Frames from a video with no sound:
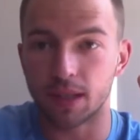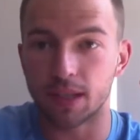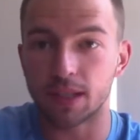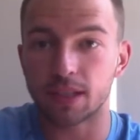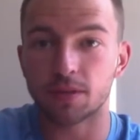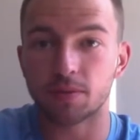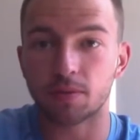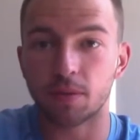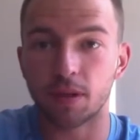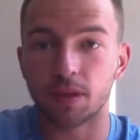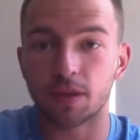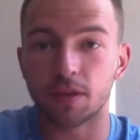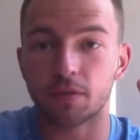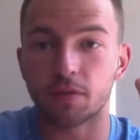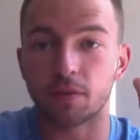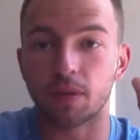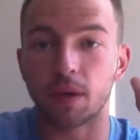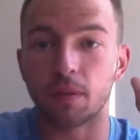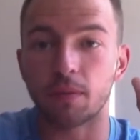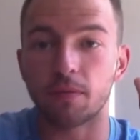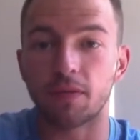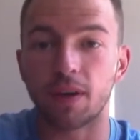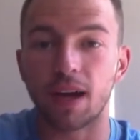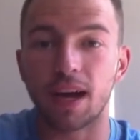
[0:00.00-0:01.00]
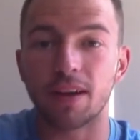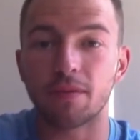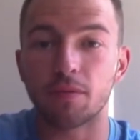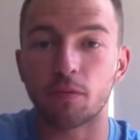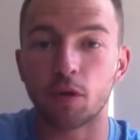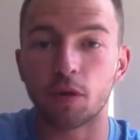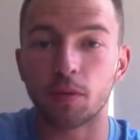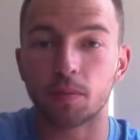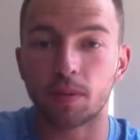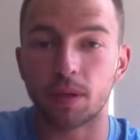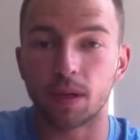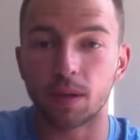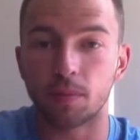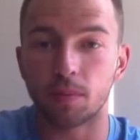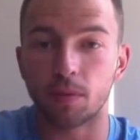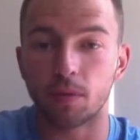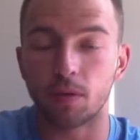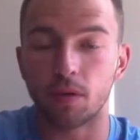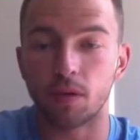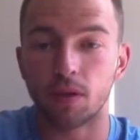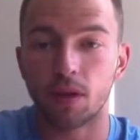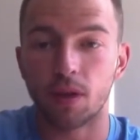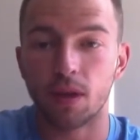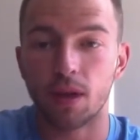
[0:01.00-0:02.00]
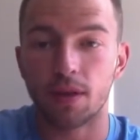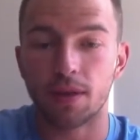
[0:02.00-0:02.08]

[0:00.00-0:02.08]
This month, if we have 5 more people,